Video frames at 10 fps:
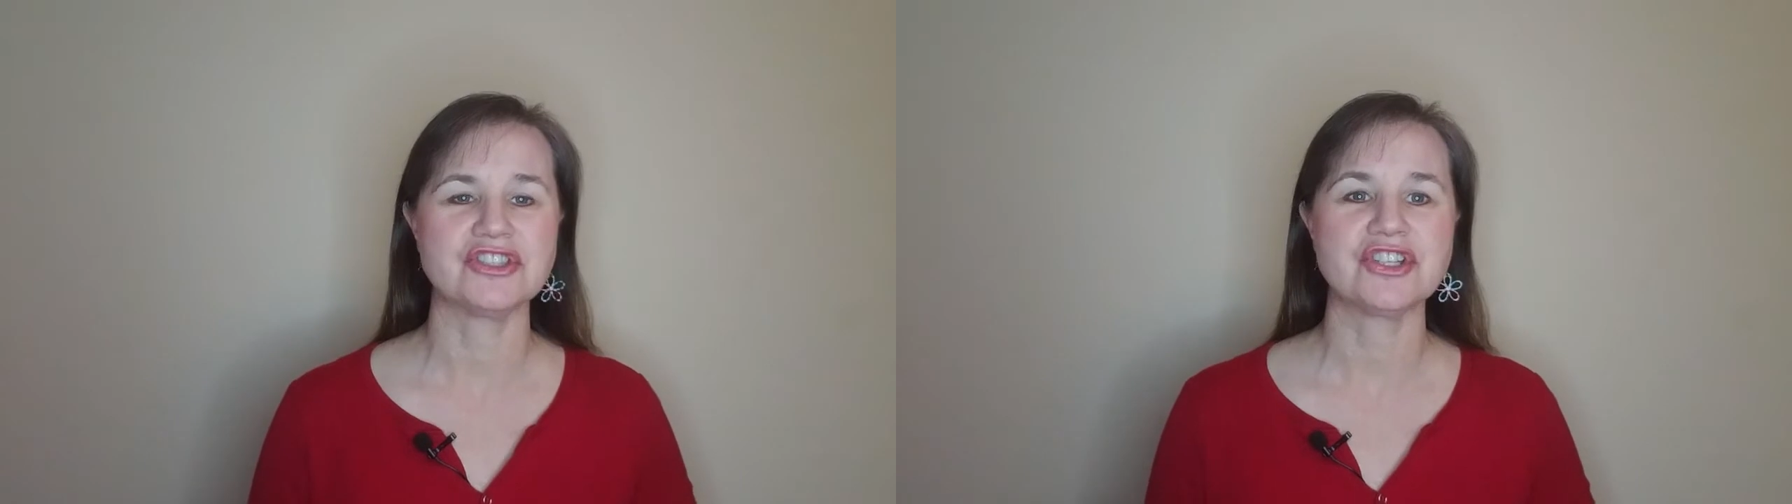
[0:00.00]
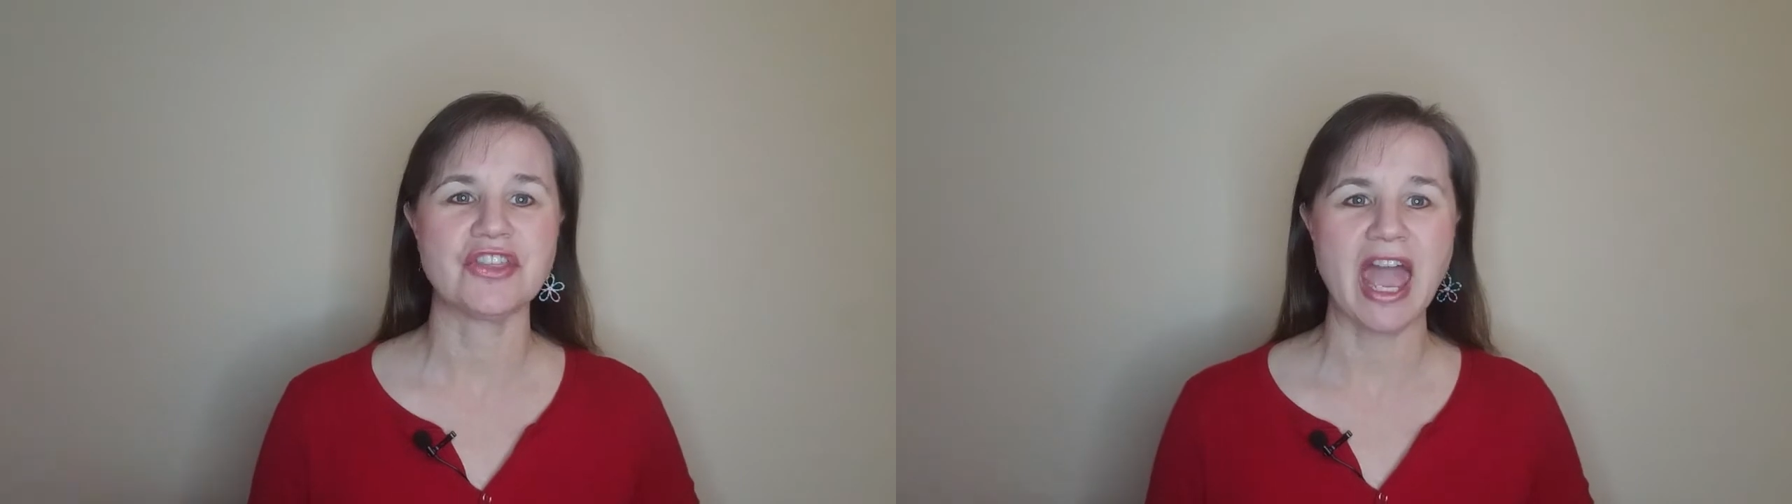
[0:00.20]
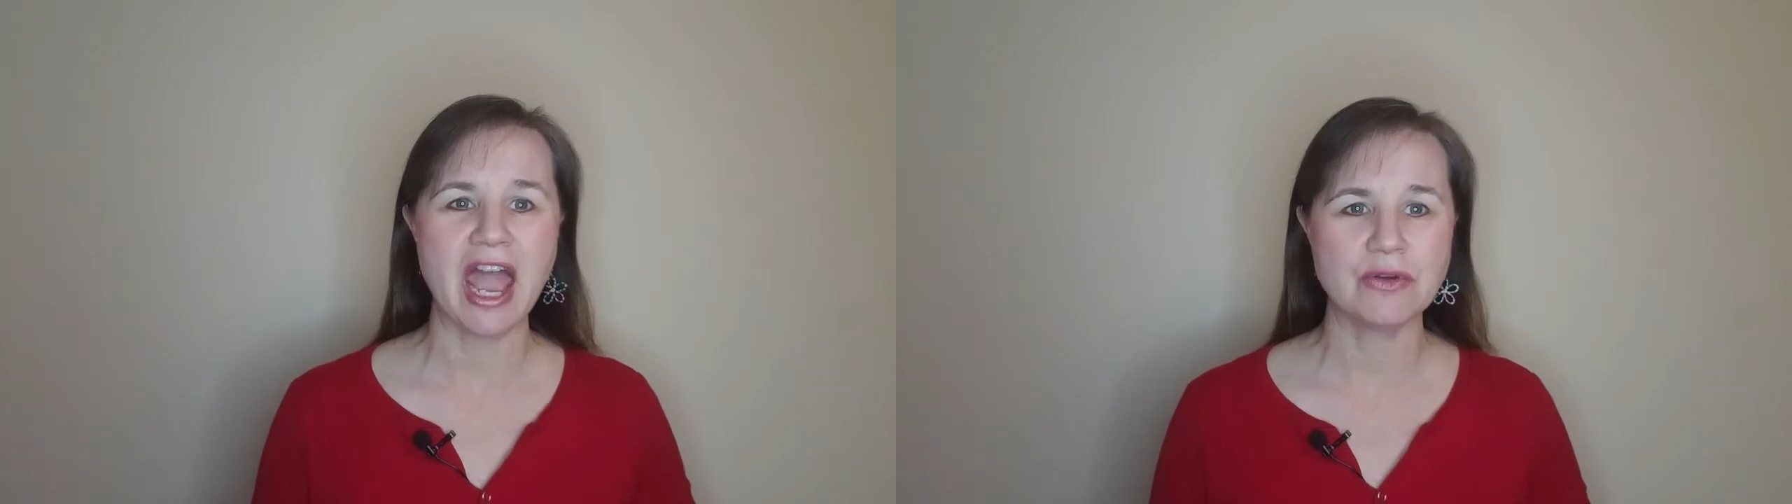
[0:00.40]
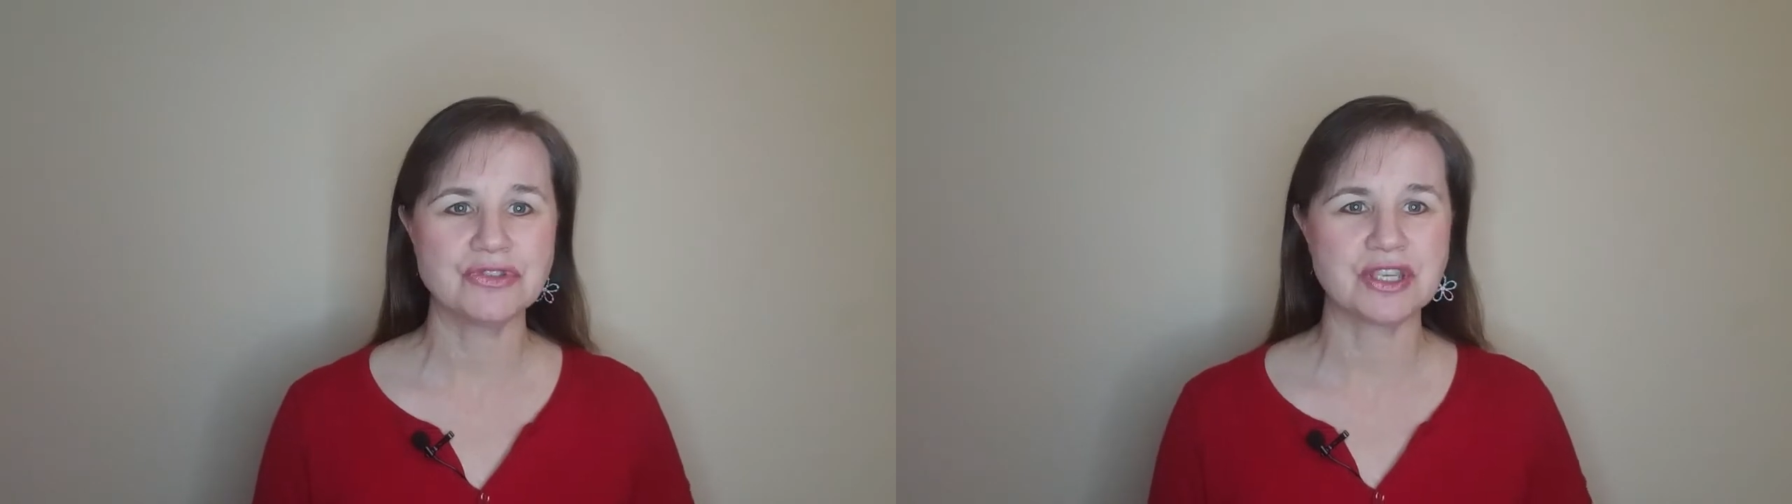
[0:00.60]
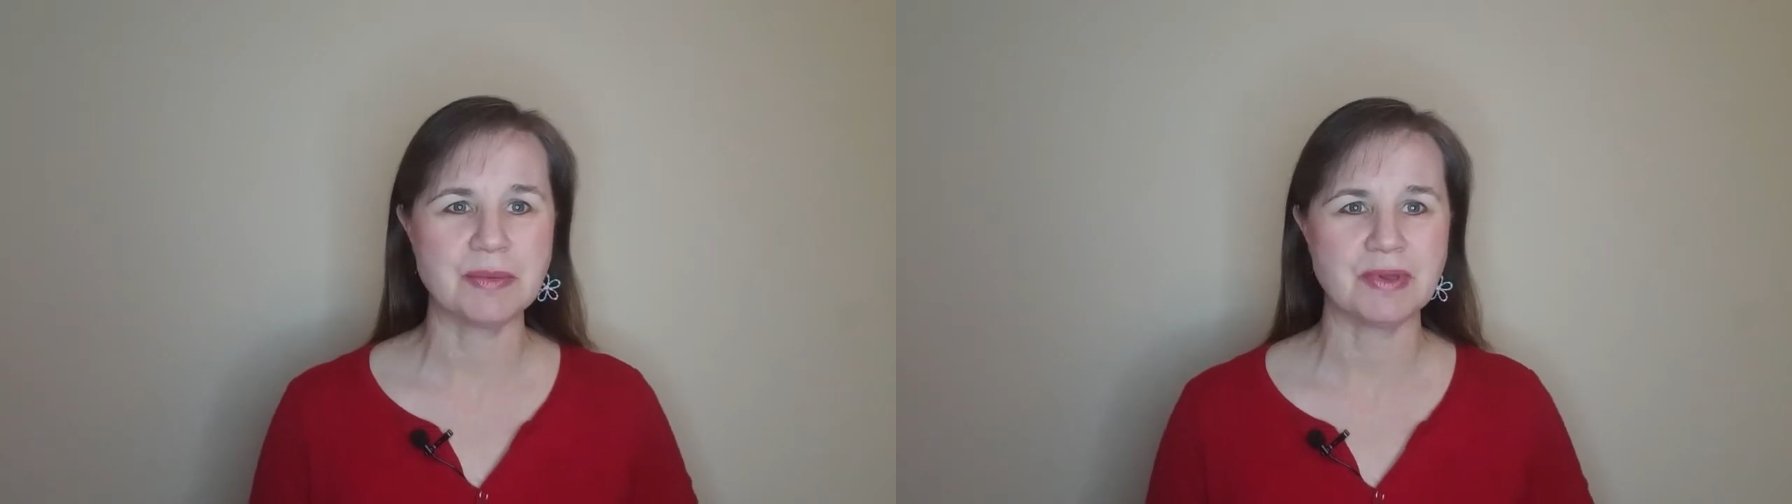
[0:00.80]
to the
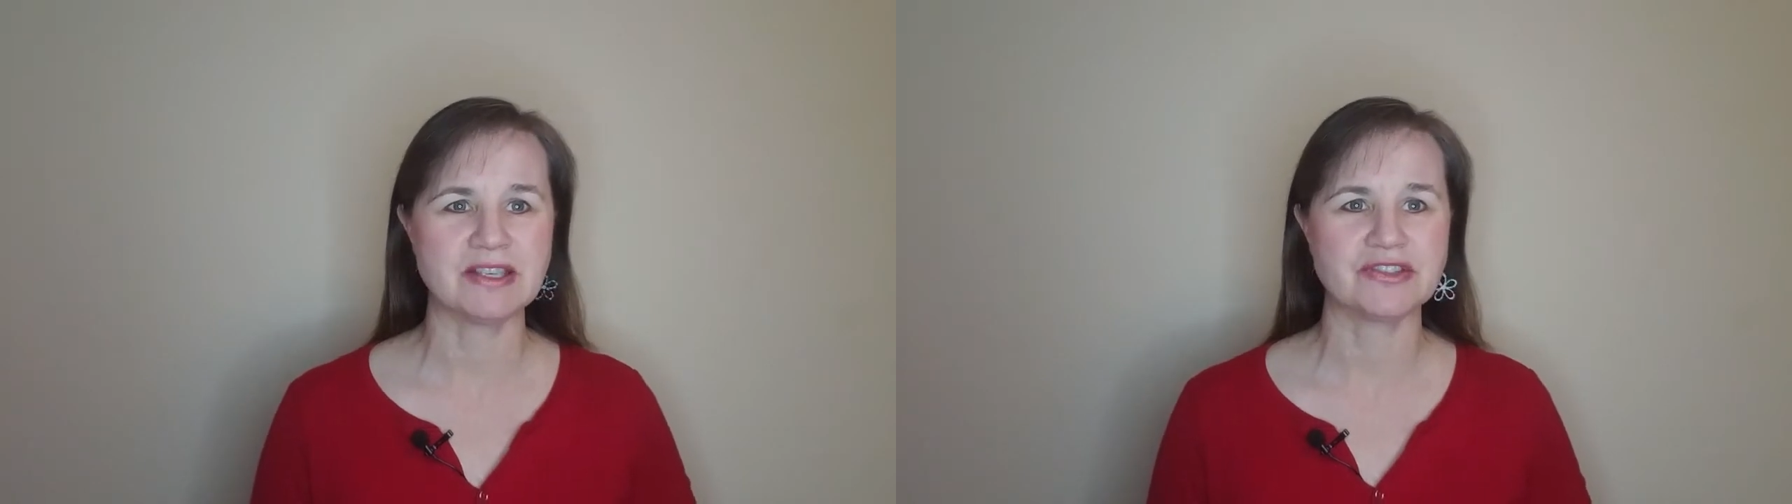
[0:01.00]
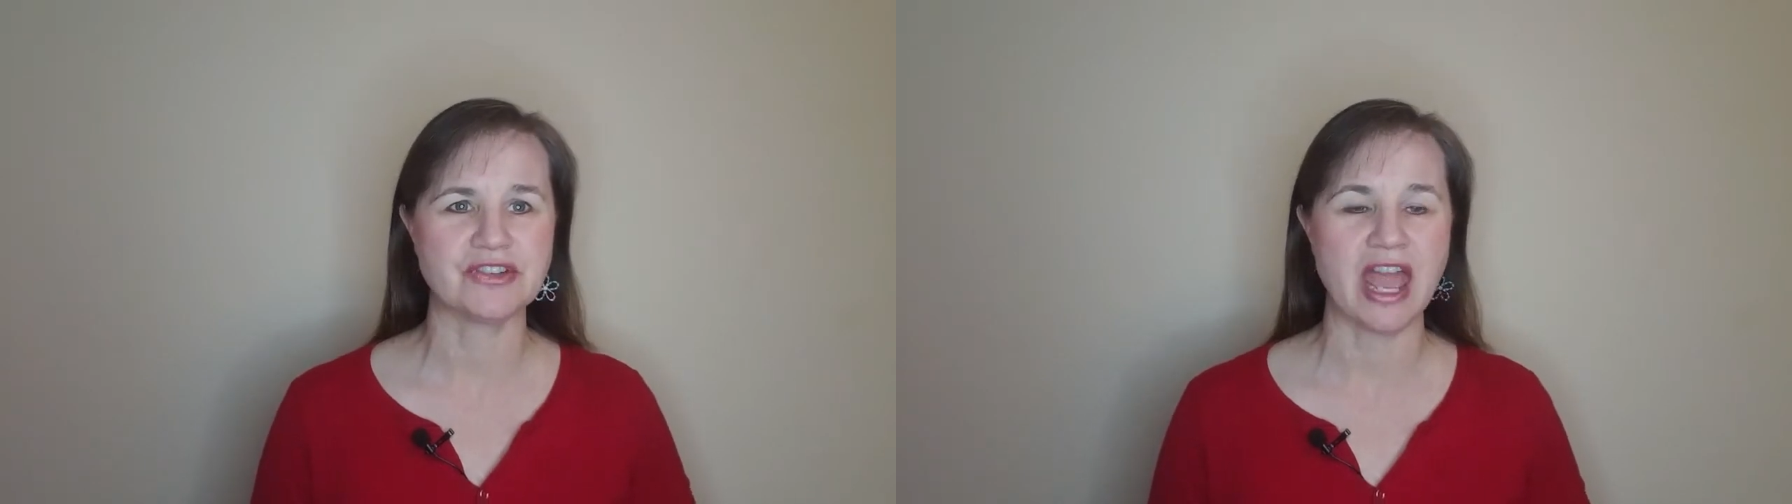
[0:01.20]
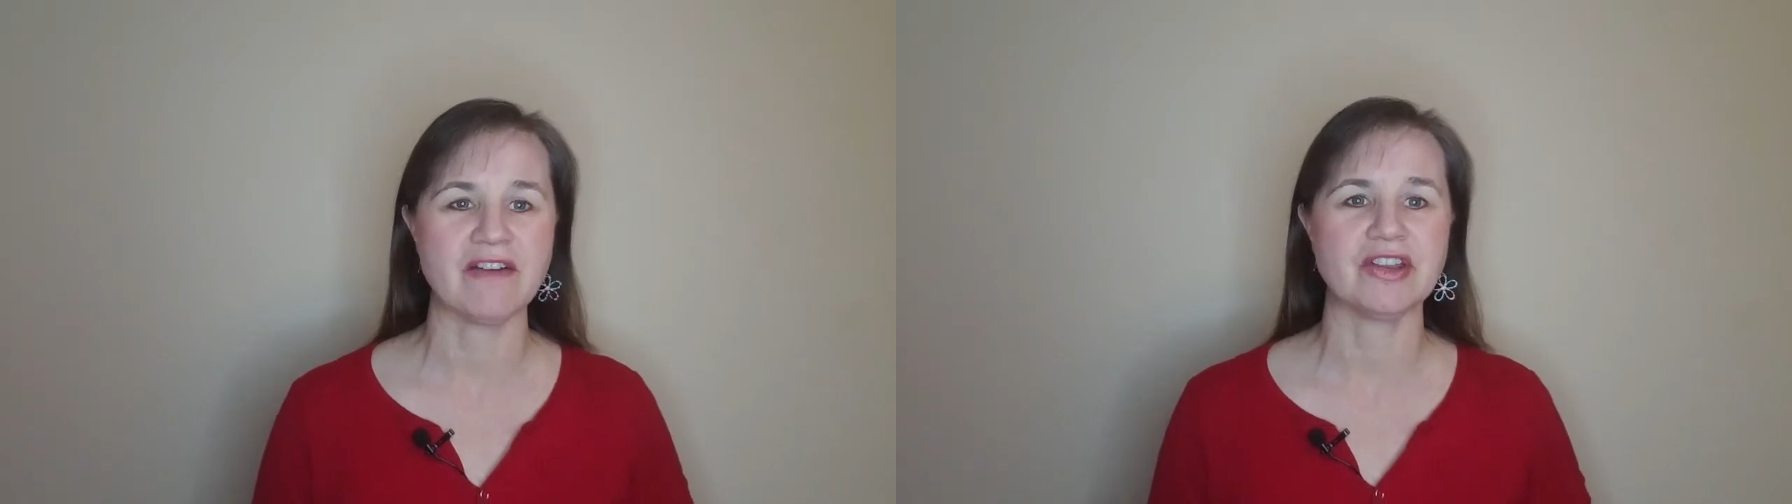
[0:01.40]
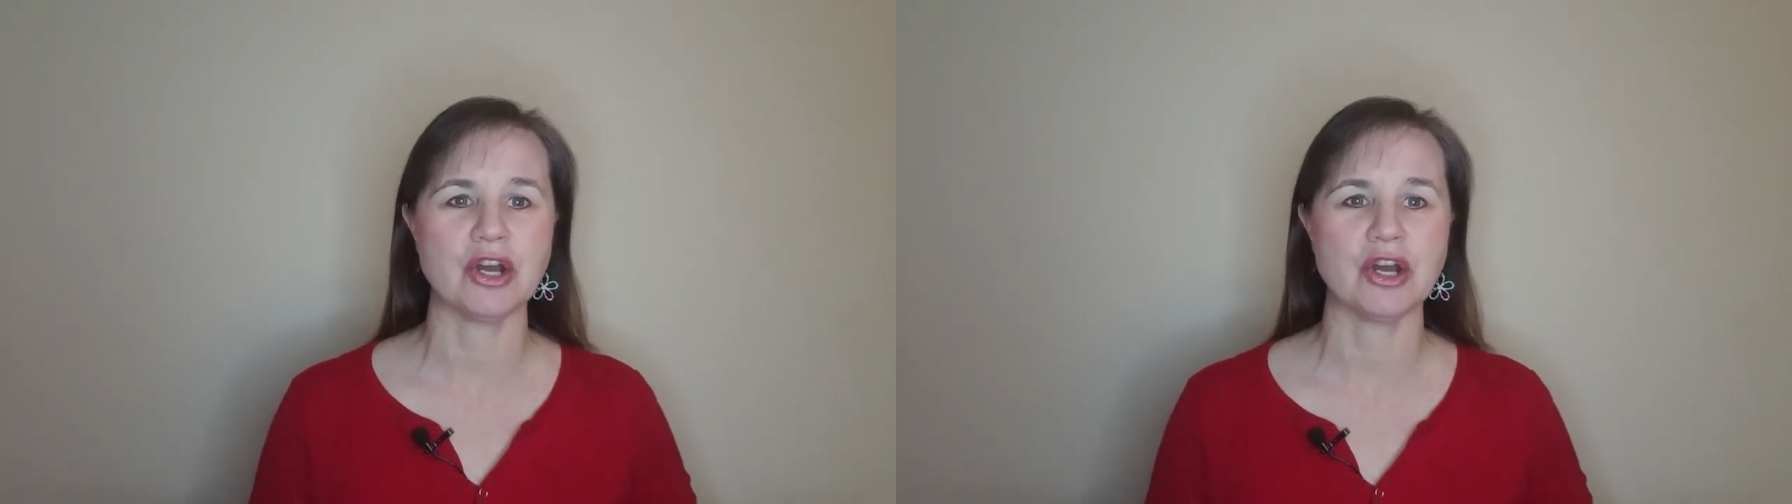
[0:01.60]
housekeeping staff at a